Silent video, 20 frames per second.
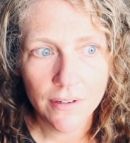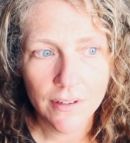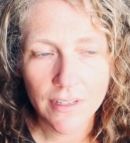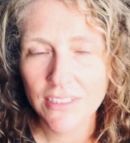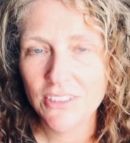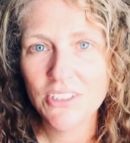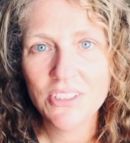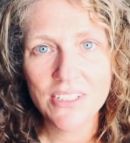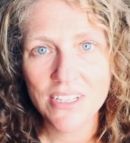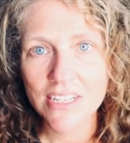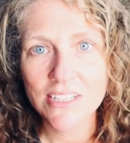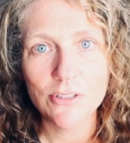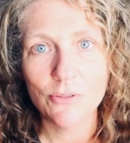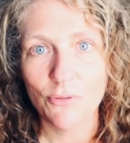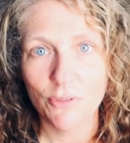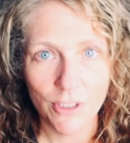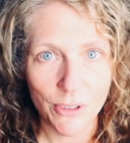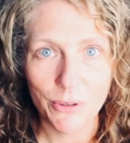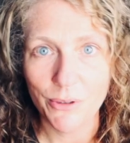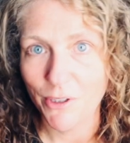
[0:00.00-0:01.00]
It just doesn't
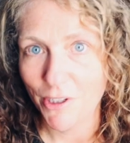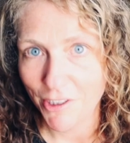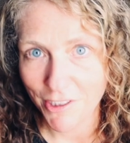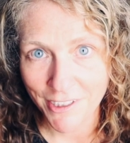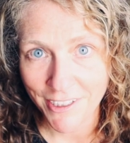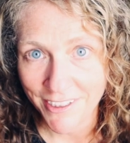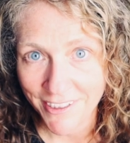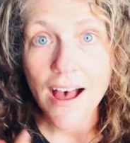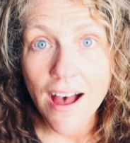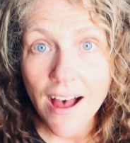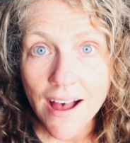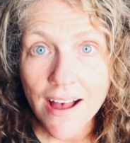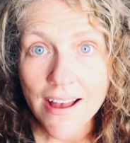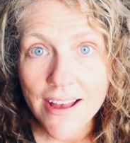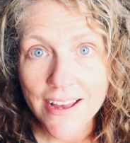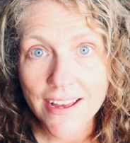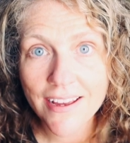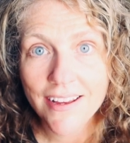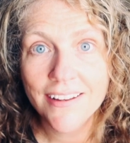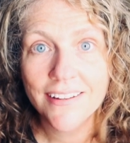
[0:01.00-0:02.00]
feel good.
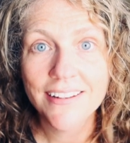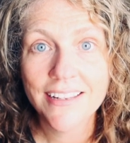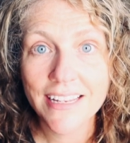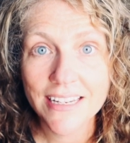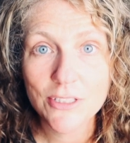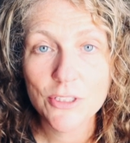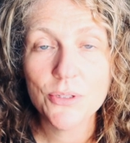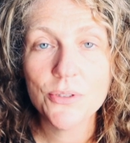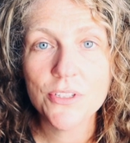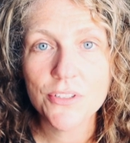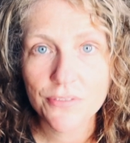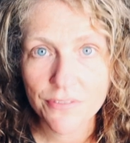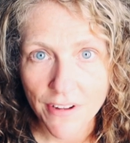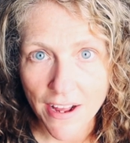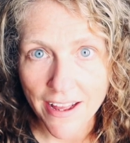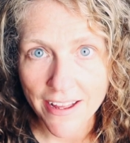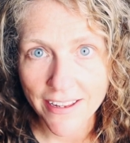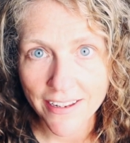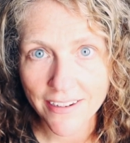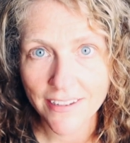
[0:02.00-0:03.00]
I get to
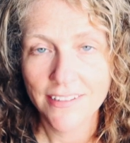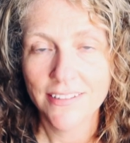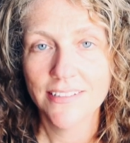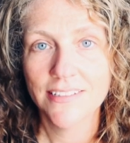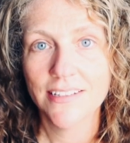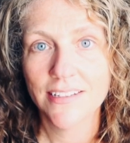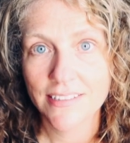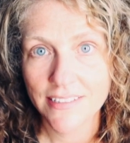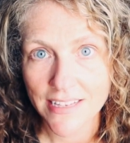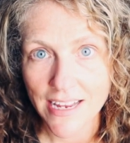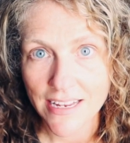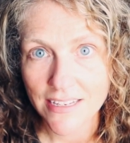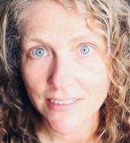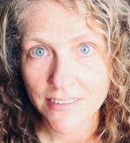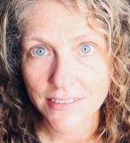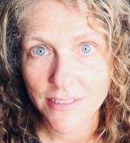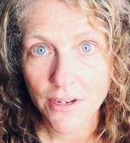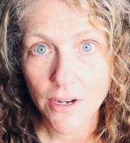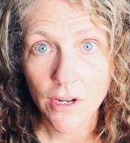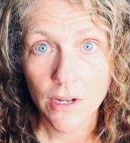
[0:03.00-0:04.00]
define
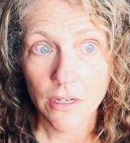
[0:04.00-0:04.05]
success